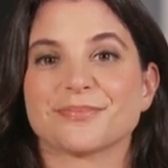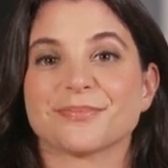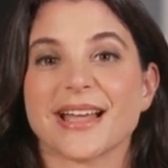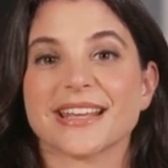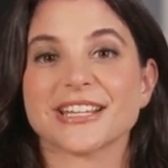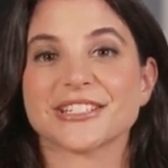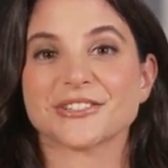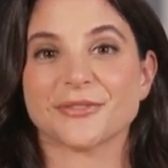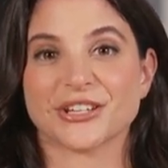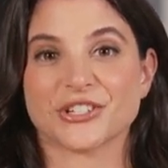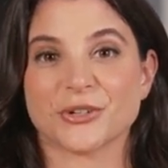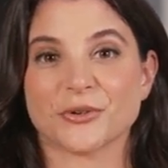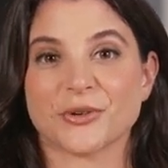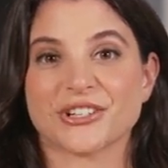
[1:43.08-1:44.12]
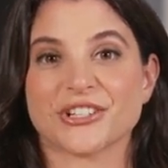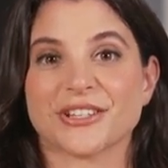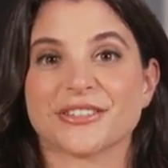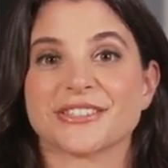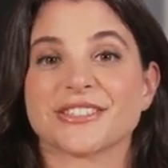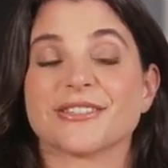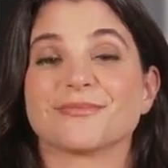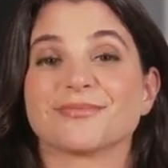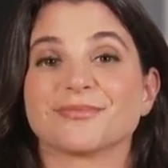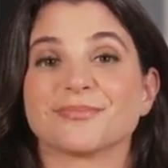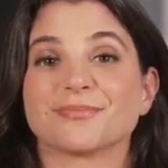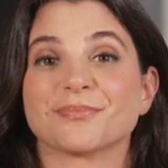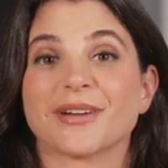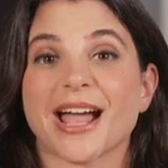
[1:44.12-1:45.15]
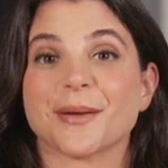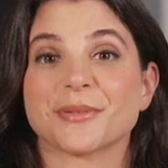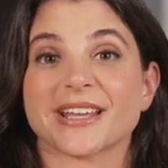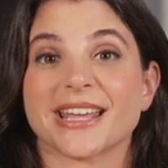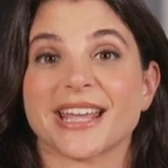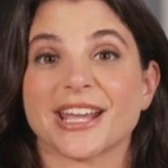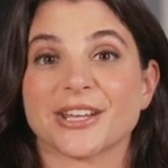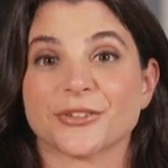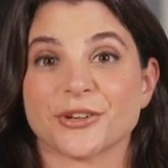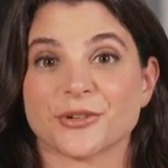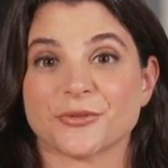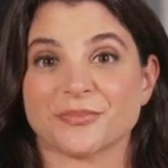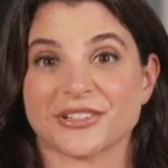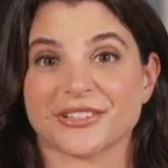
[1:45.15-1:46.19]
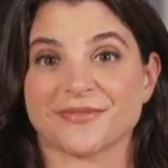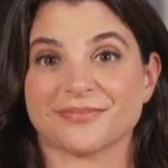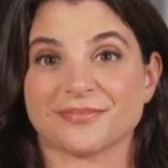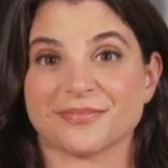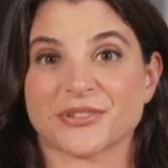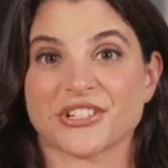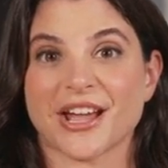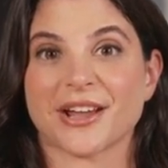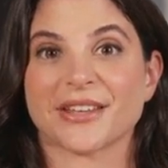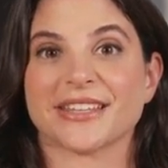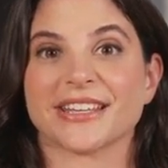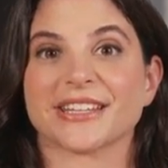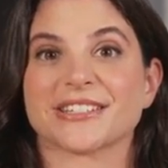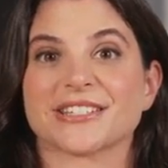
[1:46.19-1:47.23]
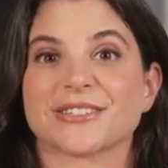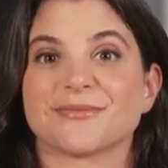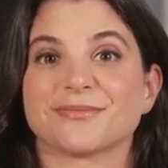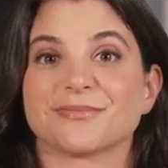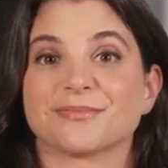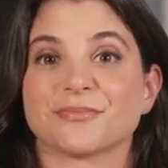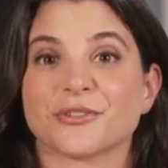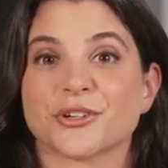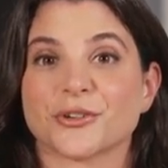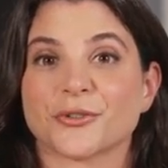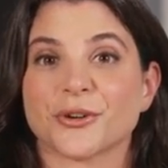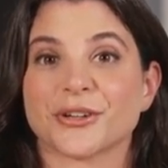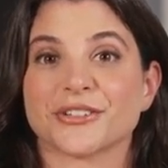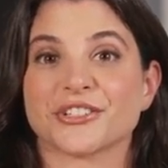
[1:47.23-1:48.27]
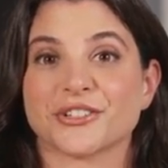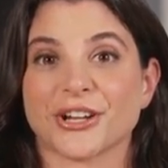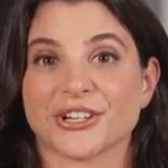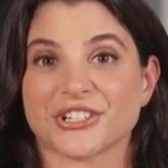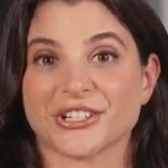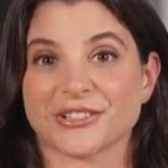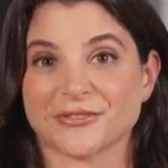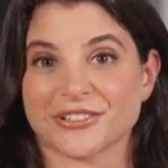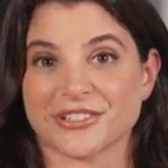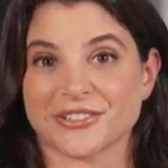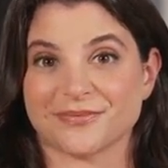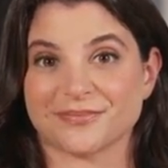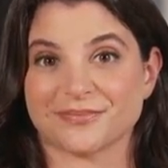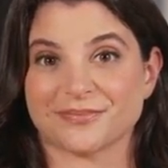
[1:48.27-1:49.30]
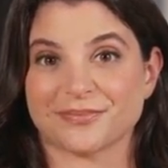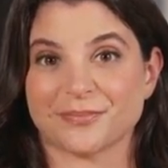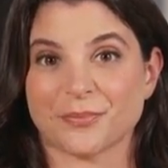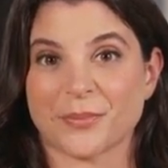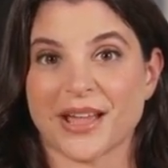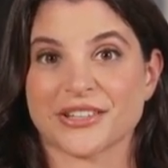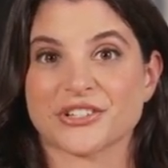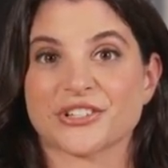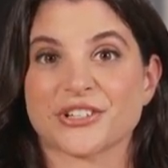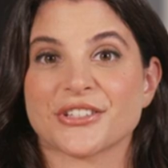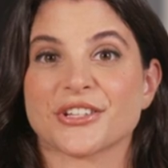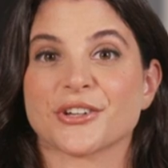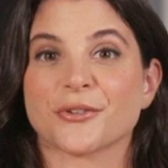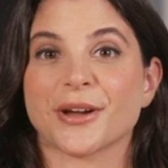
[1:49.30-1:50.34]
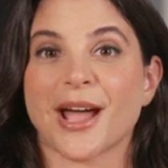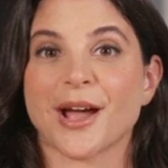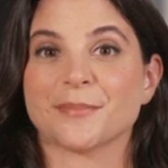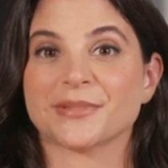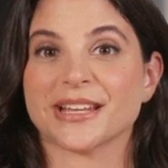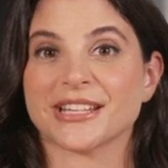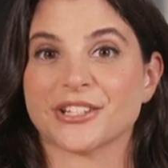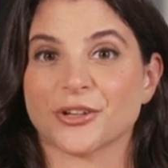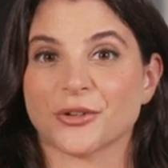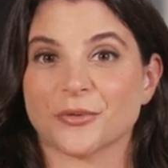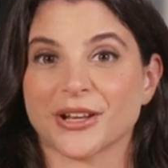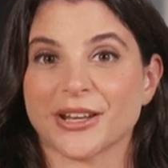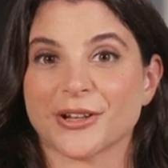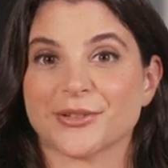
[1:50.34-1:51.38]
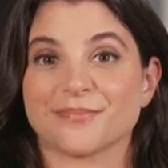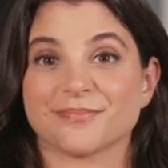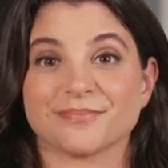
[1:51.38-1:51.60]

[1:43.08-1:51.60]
Any special wishes. Family heirlooms, charities, funeral instructions. When should you update your will?